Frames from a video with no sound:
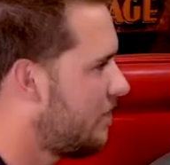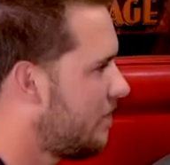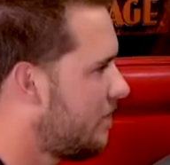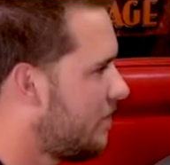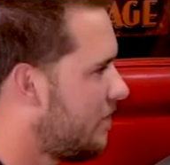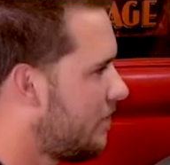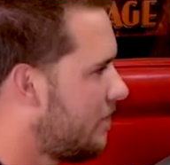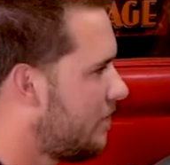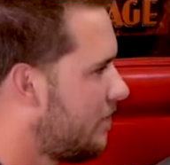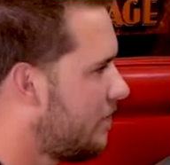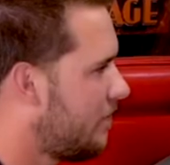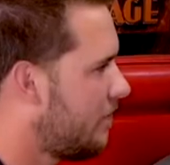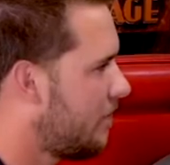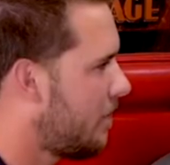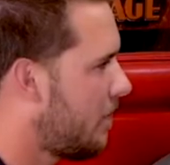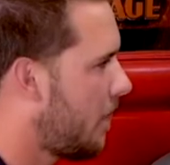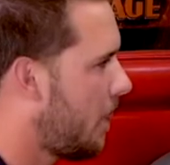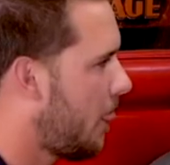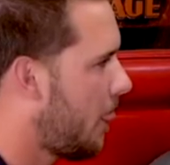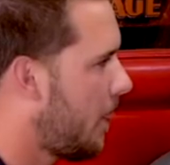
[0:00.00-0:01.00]

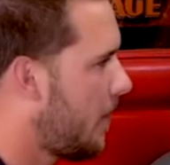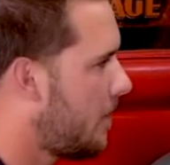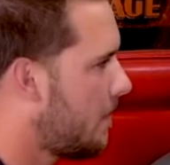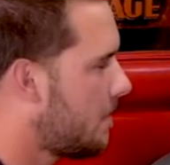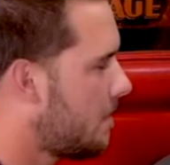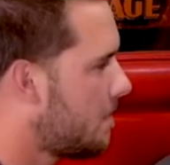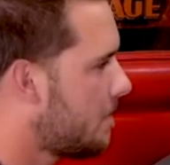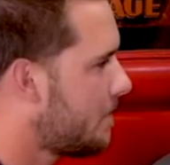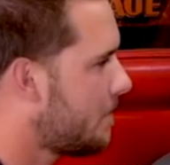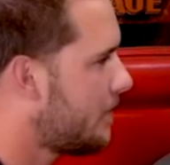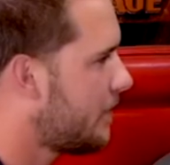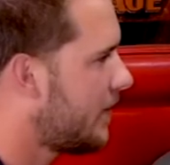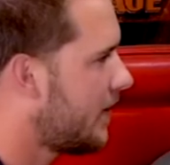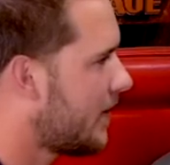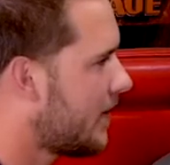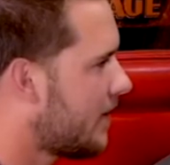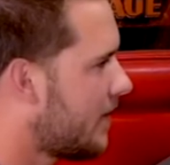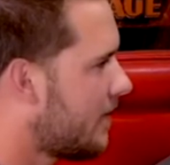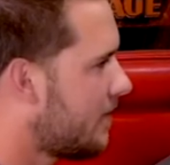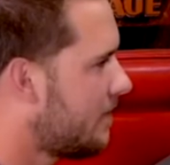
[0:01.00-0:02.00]

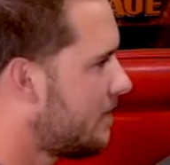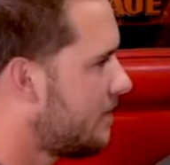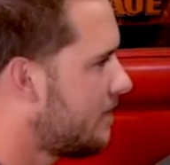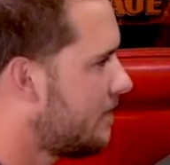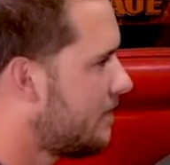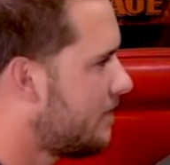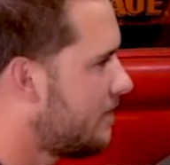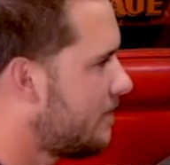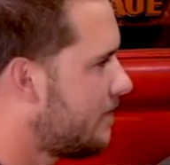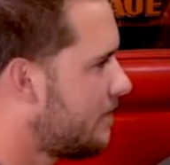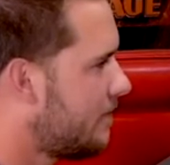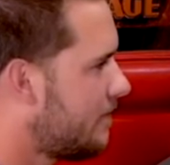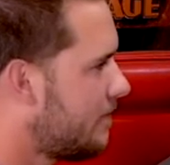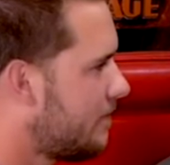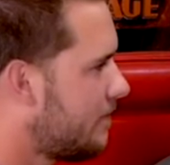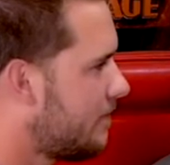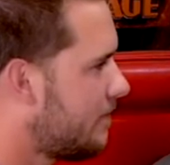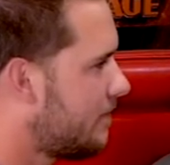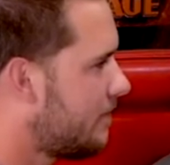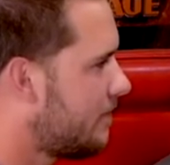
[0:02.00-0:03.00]

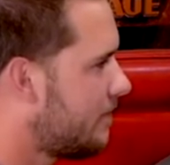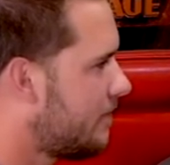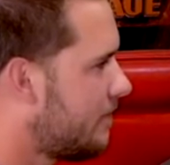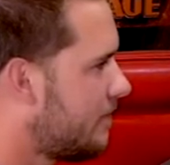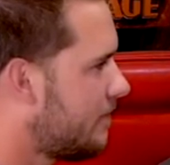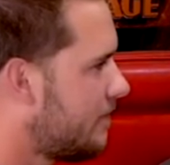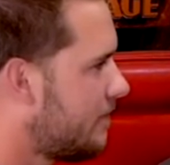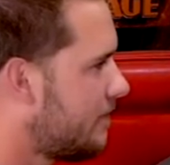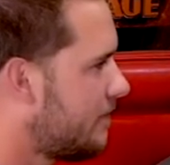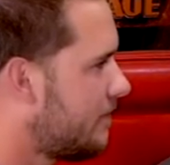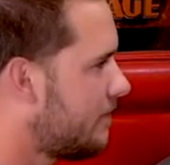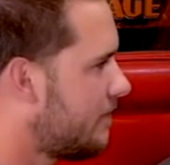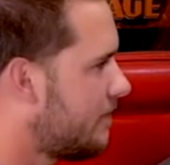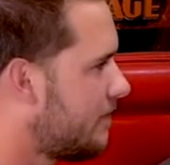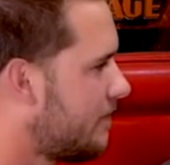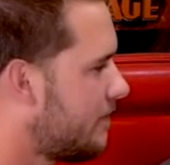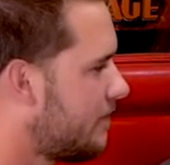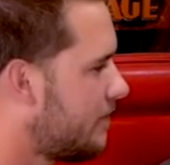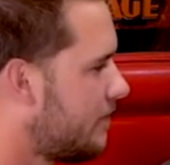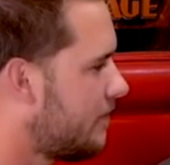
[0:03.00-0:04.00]

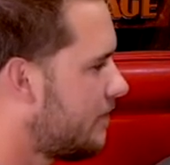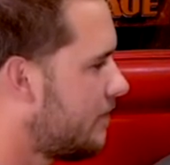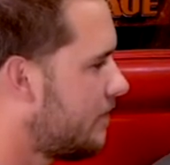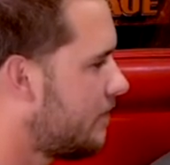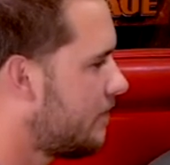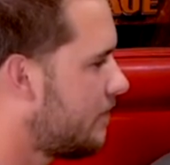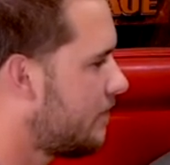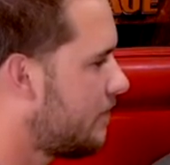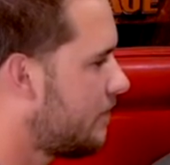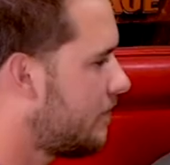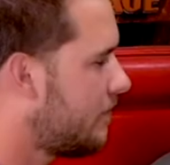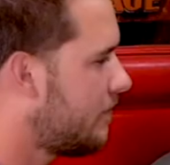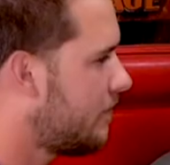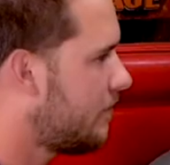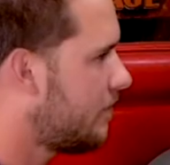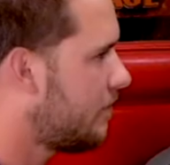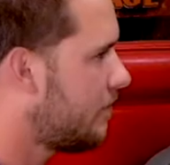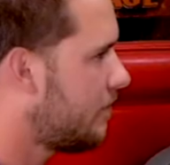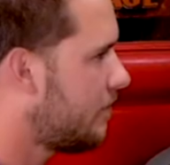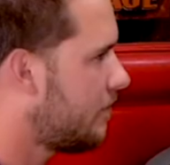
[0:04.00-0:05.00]

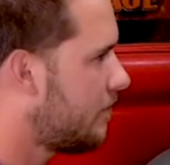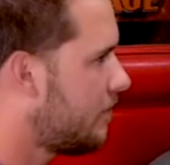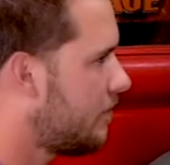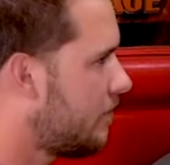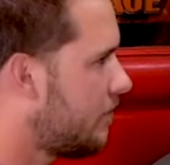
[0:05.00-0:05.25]
No words are spoken by the person on screen.